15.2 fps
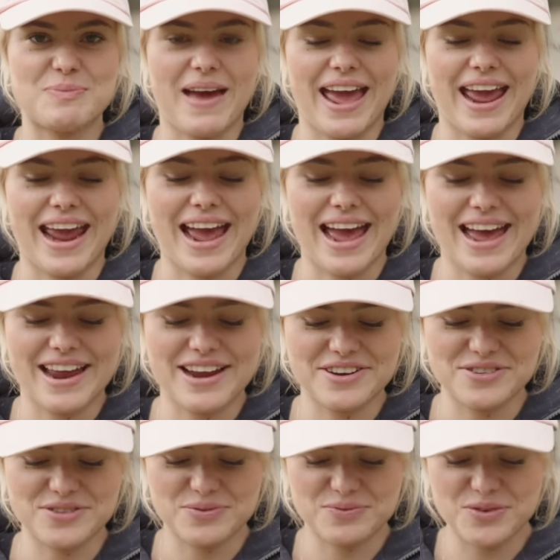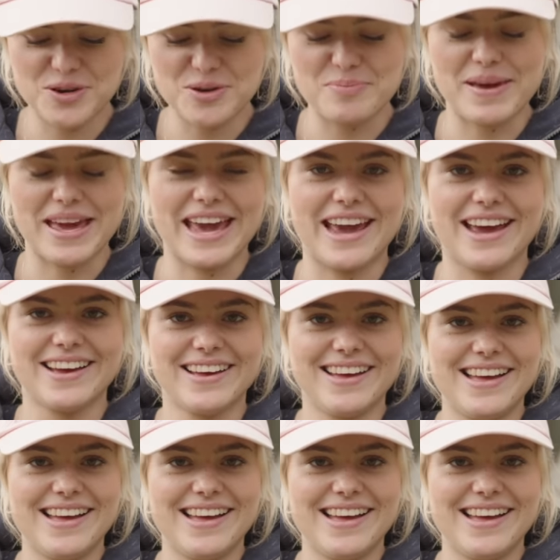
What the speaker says: bay, and Ruby